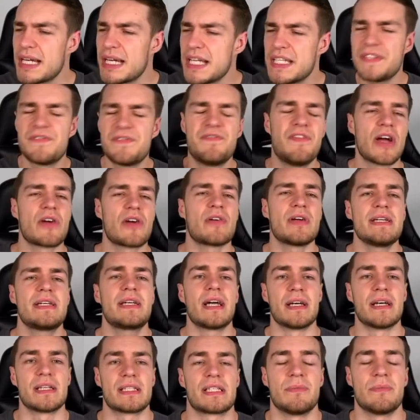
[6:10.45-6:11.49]
and is very
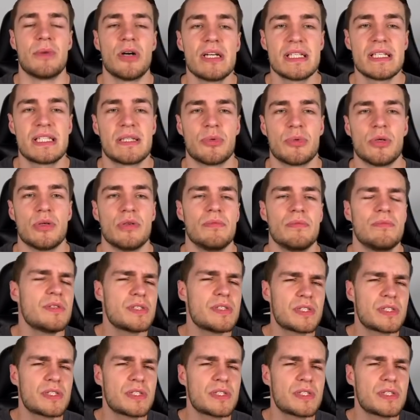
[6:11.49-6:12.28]
customizable.